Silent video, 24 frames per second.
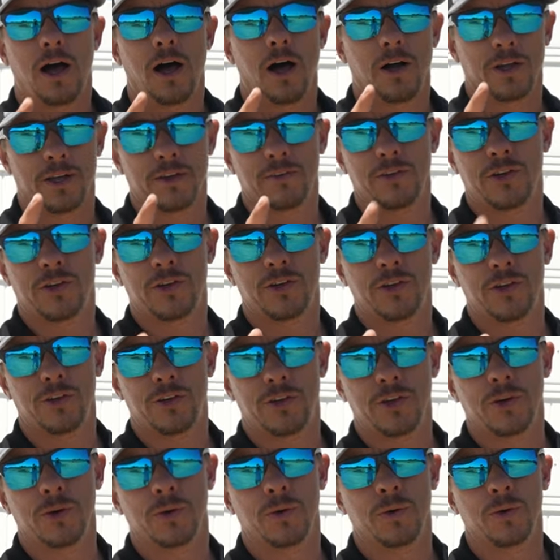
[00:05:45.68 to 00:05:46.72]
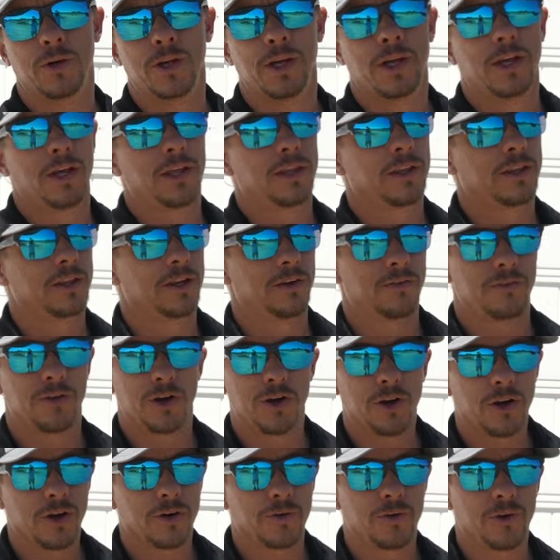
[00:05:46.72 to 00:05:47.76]
I'll give it to you too, that if
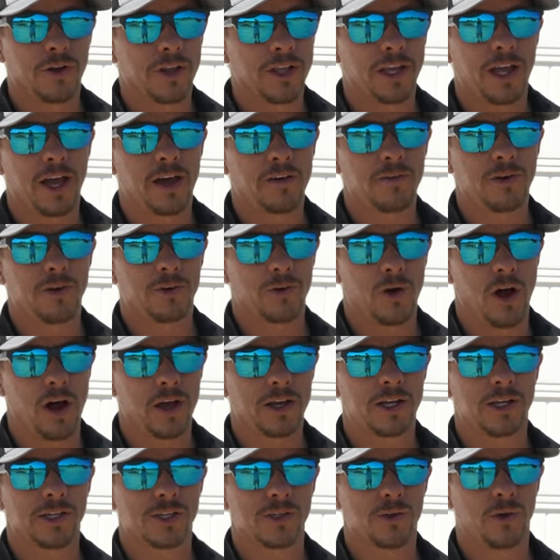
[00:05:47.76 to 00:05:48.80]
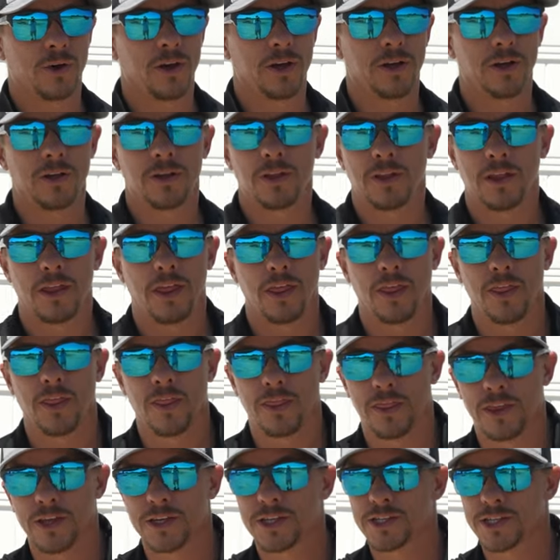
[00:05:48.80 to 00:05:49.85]
you're in really heavy rocky soil,
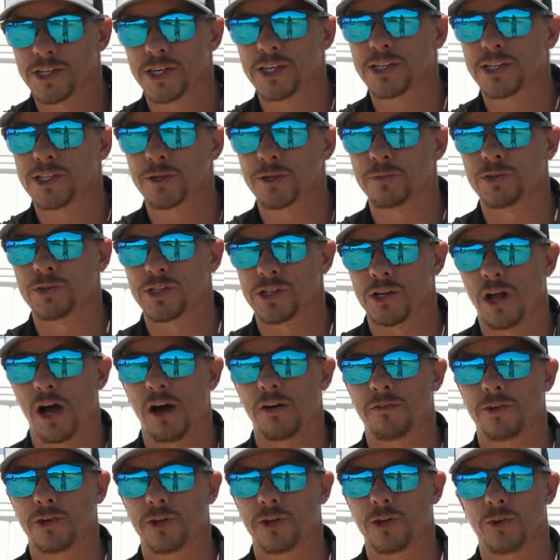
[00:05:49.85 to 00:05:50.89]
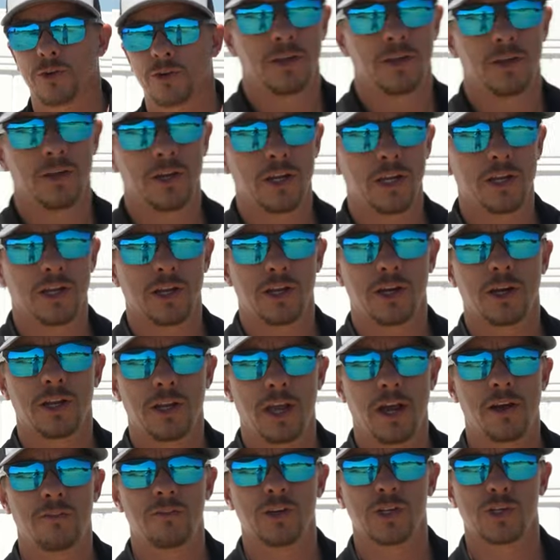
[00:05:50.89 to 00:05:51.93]
this system is not for you. You need a good
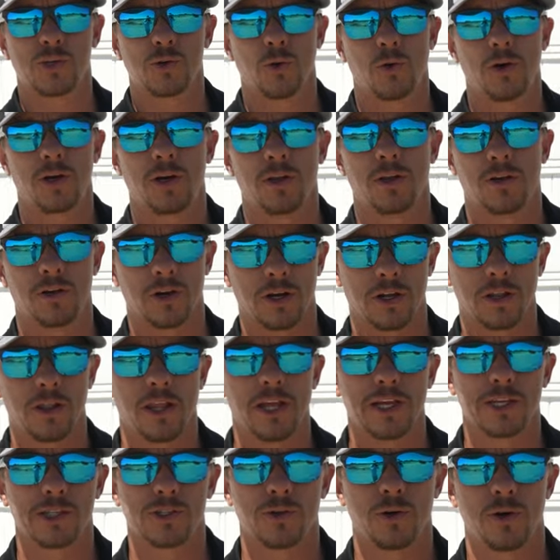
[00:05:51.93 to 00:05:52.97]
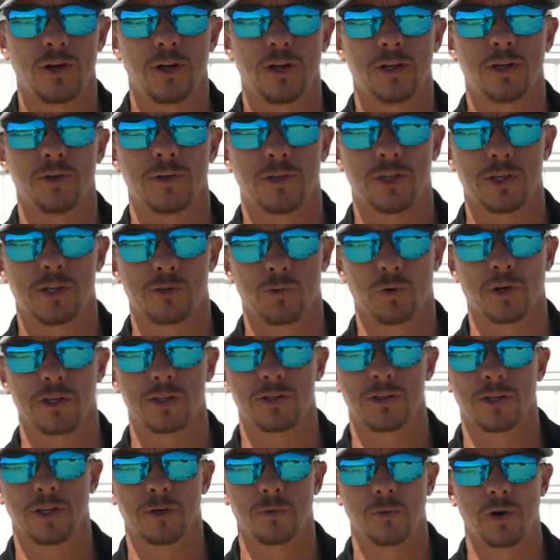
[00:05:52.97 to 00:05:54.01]
heavy soil or a clay soil. This
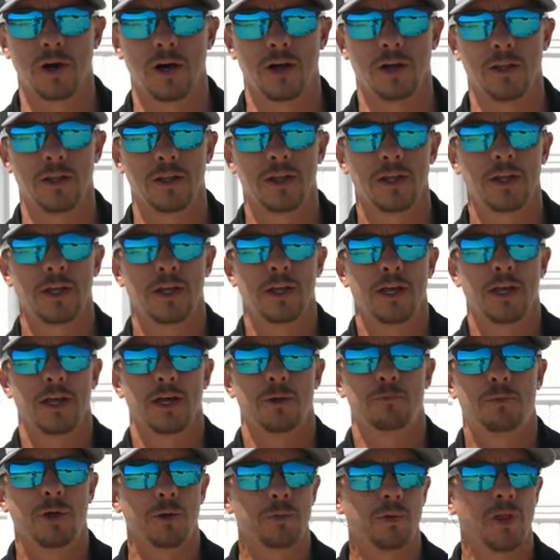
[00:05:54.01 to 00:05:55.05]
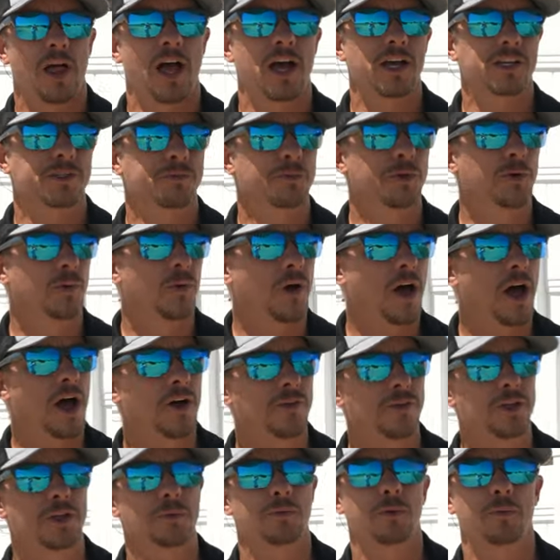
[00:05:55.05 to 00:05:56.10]
works really well. And people ask me, well, how
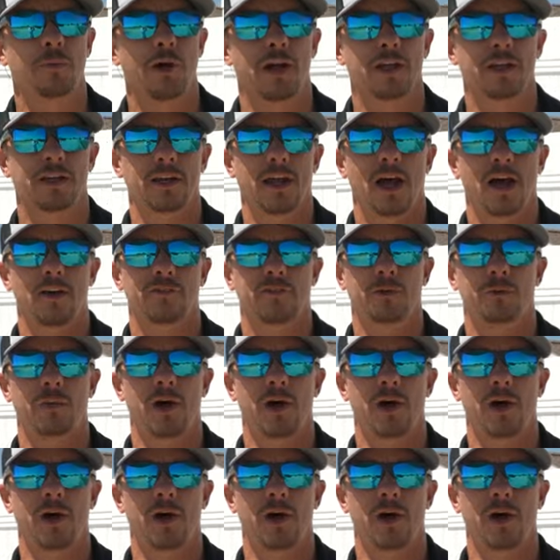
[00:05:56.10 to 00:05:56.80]
deep am I gonna have to